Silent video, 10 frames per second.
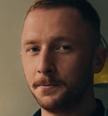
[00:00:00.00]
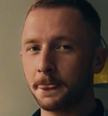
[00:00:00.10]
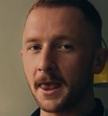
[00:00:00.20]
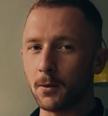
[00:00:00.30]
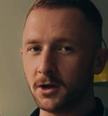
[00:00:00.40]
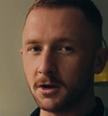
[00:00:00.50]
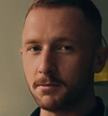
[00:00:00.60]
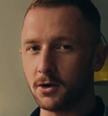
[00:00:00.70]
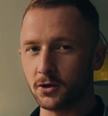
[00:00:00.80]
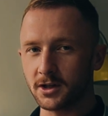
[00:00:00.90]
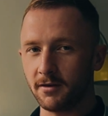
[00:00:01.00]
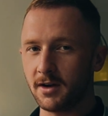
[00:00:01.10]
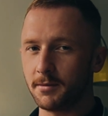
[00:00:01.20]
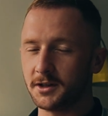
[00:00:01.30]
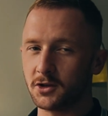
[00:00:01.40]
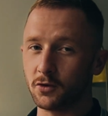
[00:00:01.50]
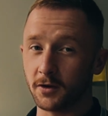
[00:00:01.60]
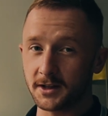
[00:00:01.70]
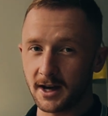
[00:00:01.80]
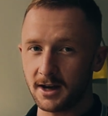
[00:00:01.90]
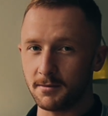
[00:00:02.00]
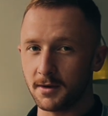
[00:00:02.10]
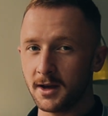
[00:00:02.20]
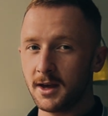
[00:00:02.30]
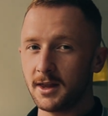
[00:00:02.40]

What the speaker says: And when you can put yourself in that position over time,